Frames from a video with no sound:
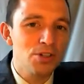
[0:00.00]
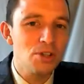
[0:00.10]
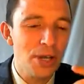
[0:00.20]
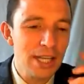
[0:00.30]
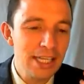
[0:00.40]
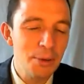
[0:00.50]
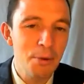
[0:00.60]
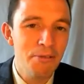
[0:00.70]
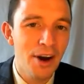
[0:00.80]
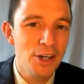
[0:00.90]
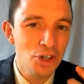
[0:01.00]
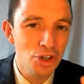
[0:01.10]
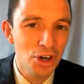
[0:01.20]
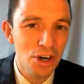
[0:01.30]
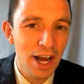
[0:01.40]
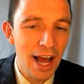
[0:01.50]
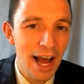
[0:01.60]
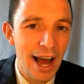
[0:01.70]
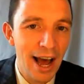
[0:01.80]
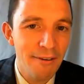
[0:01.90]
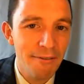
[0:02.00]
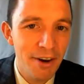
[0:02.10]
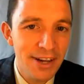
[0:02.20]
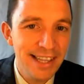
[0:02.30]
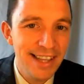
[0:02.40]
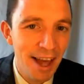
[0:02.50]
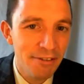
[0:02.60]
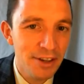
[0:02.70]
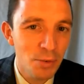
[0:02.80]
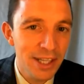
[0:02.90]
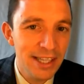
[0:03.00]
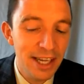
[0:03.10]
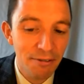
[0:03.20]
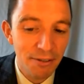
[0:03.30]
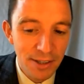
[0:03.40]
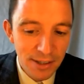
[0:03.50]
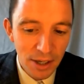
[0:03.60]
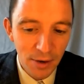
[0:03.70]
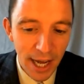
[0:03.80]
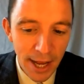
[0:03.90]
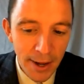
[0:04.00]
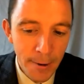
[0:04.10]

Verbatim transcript: So you need to be very sure and very definite with the difference, okay?